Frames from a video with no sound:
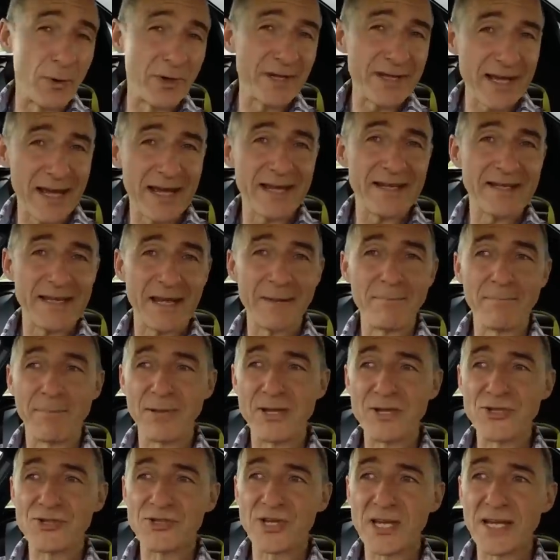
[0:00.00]
point eight M
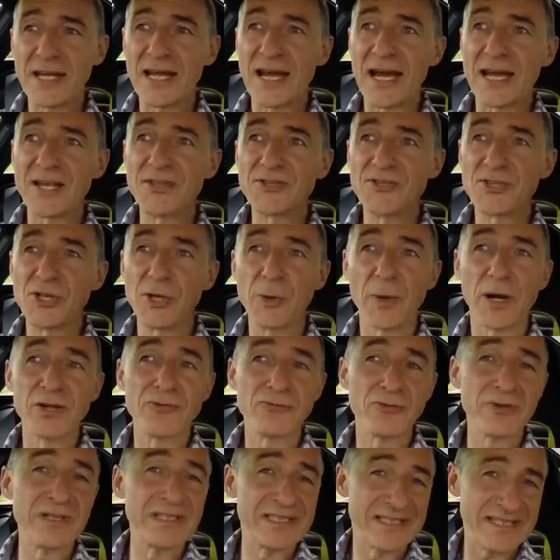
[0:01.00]
P G and two
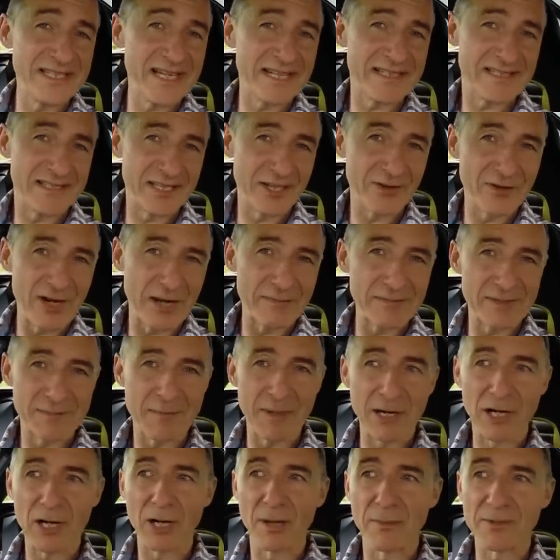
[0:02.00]
hundred sixty grams
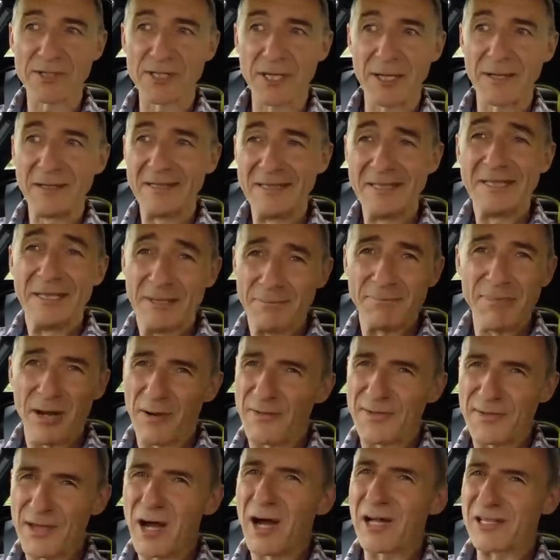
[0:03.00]
per kilometre.
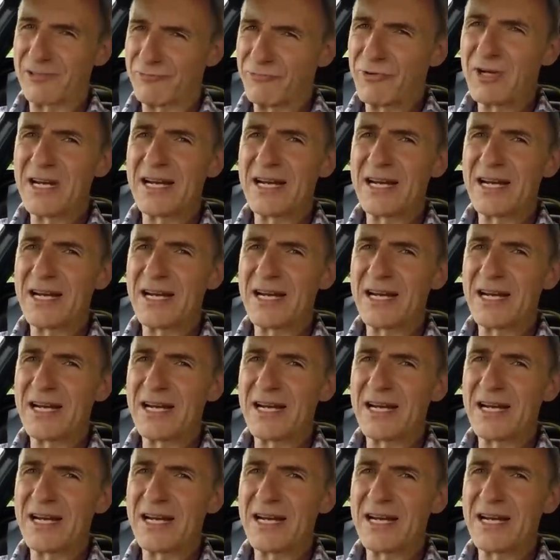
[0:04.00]
Both cars